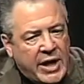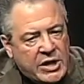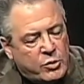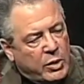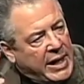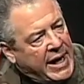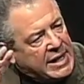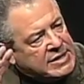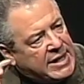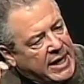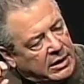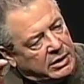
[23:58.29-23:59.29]
that's what adds
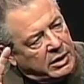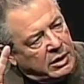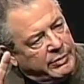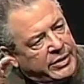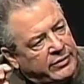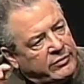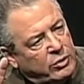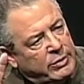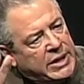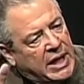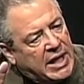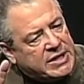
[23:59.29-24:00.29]
that little bit of
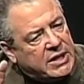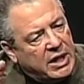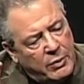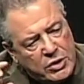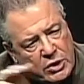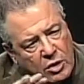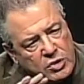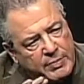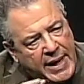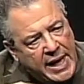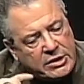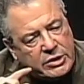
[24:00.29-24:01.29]
luminosity, which goes back